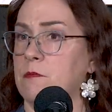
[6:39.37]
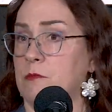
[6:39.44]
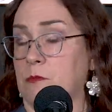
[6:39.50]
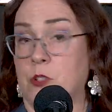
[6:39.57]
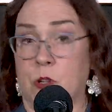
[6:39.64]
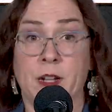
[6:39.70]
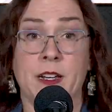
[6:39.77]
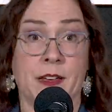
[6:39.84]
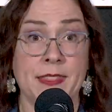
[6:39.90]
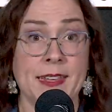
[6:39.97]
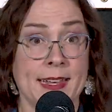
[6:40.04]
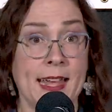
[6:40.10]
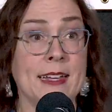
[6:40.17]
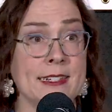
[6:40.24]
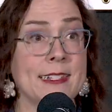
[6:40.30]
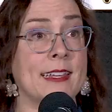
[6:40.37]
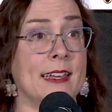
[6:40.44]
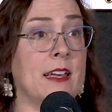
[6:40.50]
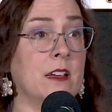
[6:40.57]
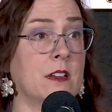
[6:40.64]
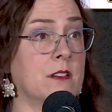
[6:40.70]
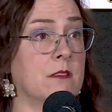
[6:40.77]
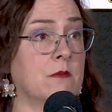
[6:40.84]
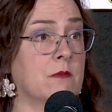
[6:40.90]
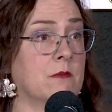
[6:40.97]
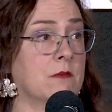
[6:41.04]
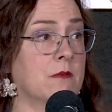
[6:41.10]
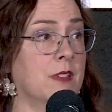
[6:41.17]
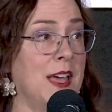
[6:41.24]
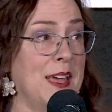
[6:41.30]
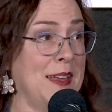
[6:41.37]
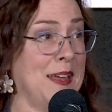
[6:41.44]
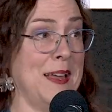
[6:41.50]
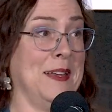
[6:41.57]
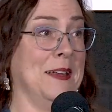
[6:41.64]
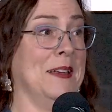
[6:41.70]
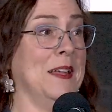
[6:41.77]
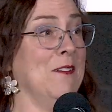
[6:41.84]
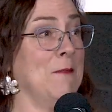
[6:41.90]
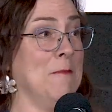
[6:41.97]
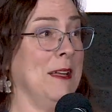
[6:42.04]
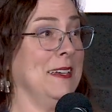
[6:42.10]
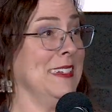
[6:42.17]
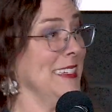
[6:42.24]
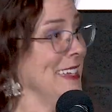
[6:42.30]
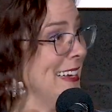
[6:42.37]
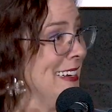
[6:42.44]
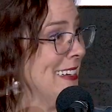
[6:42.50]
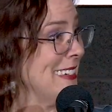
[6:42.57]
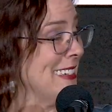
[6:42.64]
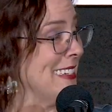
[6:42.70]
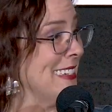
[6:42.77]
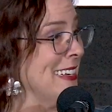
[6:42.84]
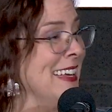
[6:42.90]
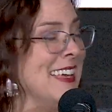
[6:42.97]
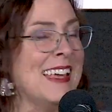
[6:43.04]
So I got the CAT scan, and I didn't have appendicitis.